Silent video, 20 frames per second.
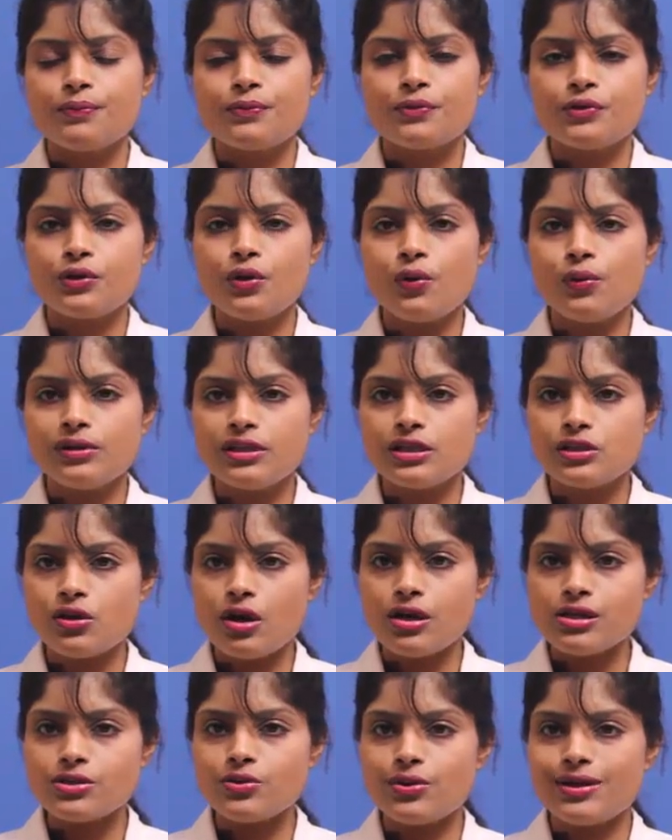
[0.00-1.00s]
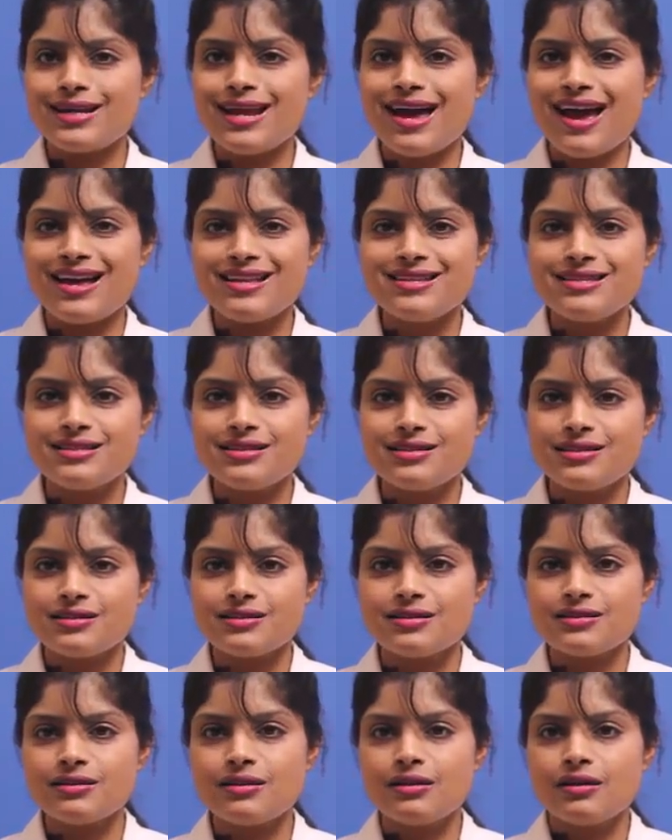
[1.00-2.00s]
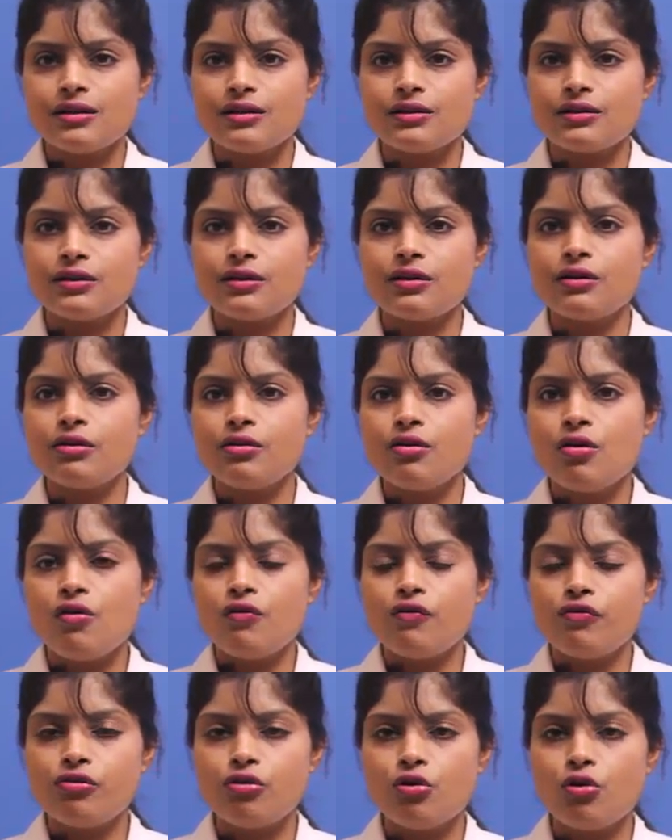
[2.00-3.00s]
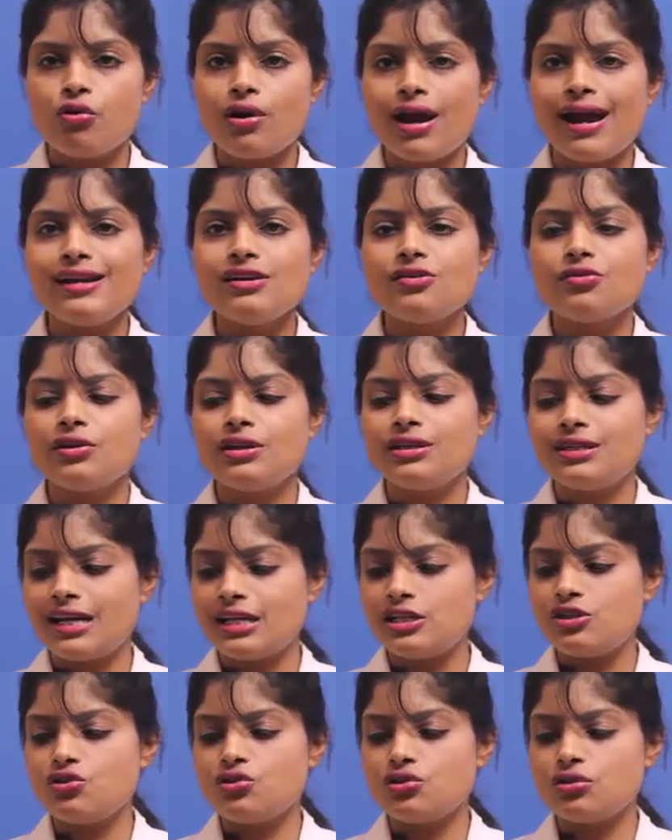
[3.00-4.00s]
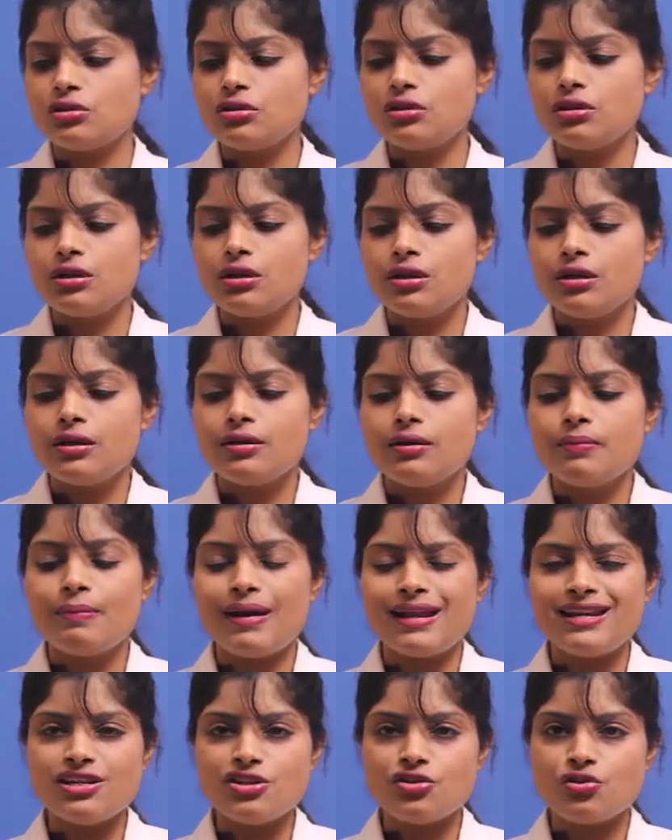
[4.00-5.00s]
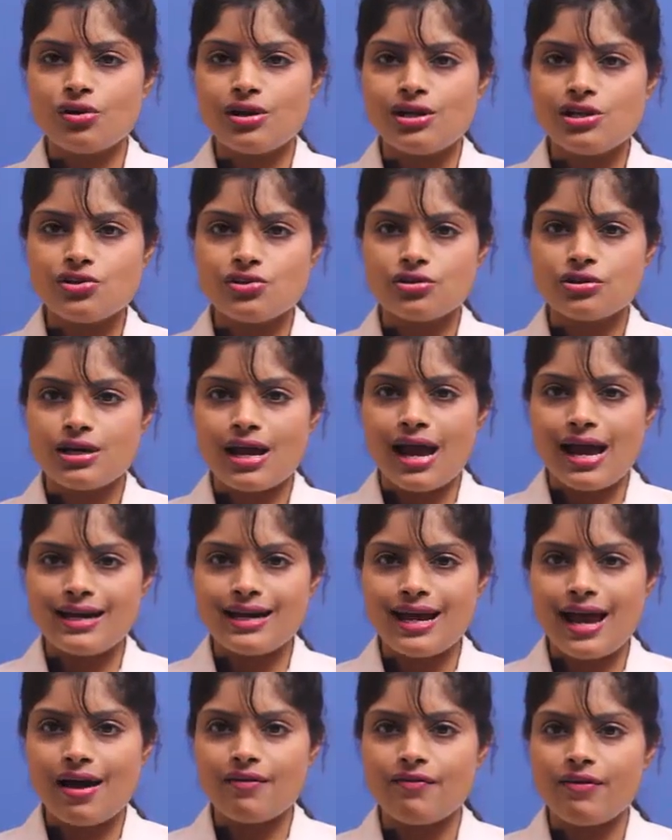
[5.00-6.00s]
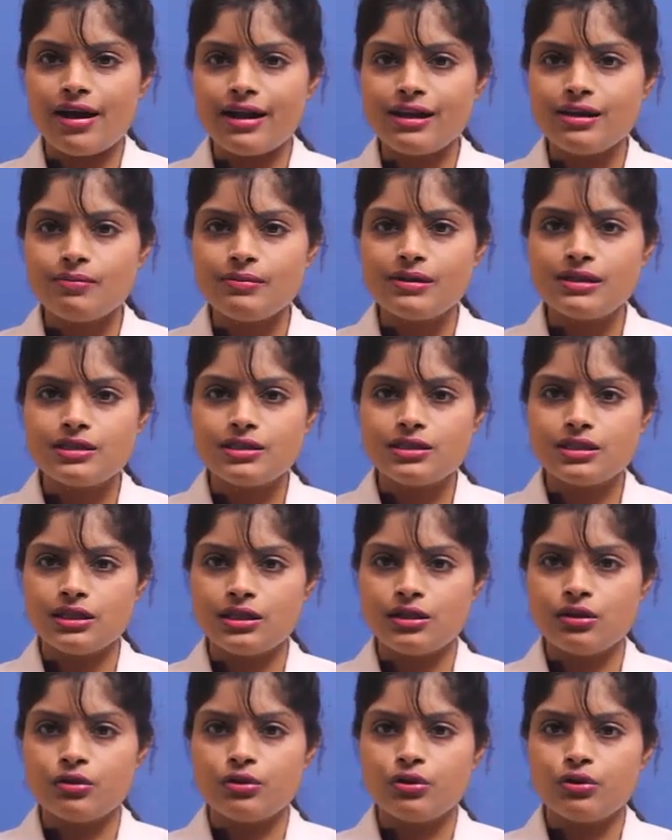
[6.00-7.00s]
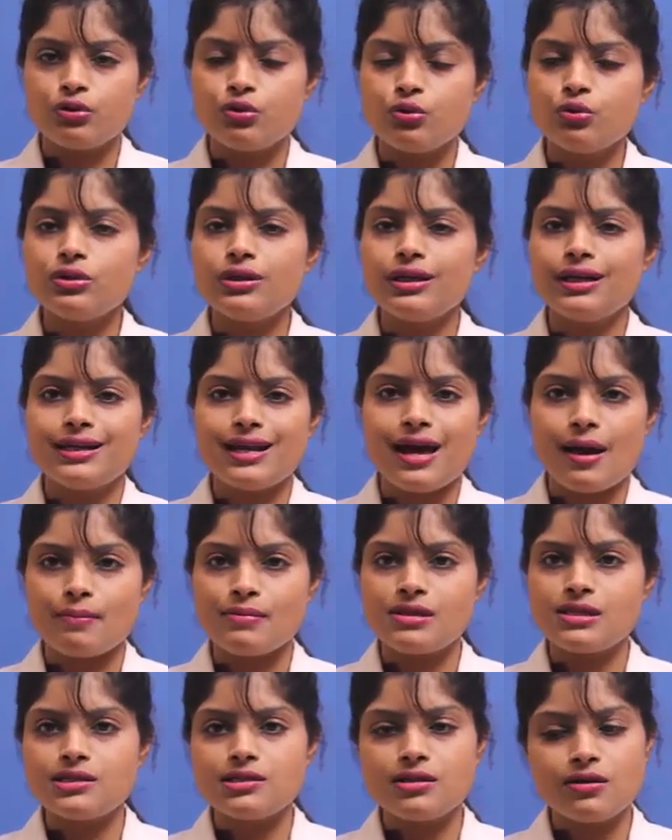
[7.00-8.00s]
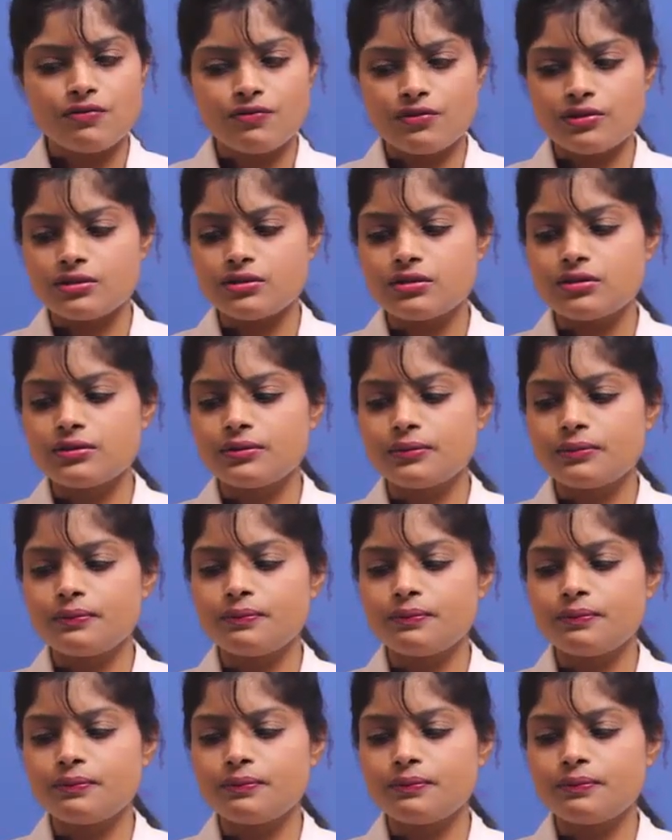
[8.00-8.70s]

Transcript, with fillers: So this also enhances the fluoride retention, penetration and availability to the enamel surface.